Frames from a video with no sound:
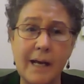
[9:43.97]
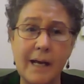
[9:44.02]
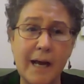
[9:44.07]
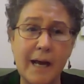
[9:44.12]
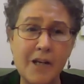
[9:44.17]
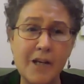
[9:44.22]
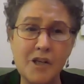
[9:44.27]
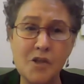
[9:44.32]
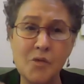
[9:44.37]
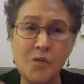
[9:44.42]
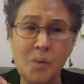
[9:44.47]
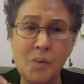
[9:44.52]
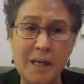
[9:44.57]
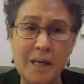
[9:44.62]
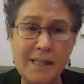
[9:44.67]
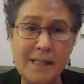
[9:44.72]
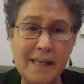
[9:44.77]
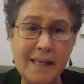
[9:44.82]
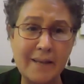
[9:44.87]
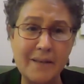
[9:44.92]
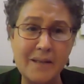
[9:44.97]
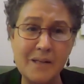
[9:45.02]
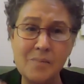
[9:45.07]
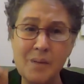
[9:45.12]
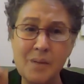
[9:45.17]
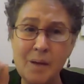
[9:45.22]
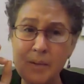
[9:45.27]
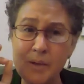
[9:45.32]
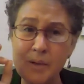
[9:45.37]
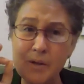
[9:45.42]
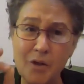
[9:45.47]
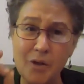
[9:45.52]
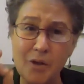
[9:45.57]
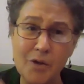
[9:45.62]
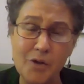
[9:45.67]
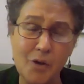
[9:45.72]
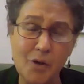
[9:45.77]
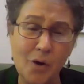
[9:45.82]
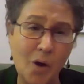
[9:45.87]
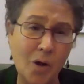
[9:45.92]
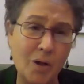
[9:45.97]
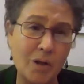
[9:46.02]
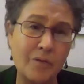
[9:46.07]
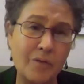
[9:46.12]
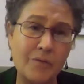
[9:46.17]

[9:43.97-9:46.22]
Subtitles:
I just want to take this moment to urge all